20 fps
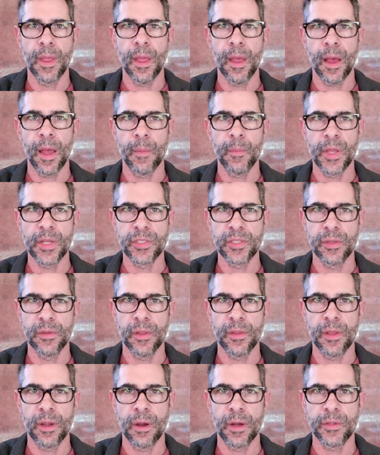I mentioned that
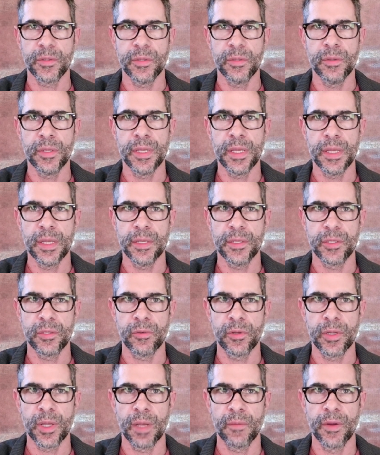there are 2 keys to
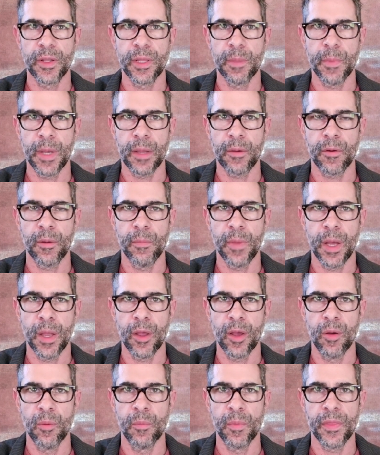recovering the
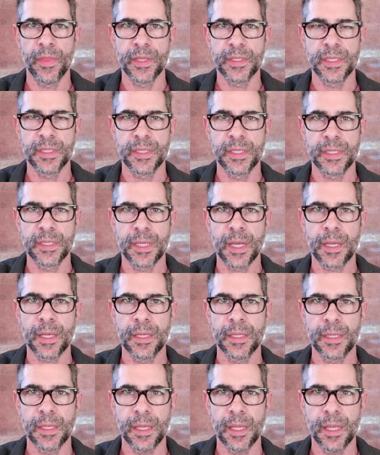microbiome. This is the
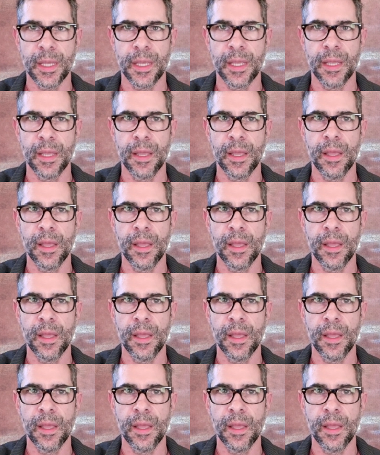second key.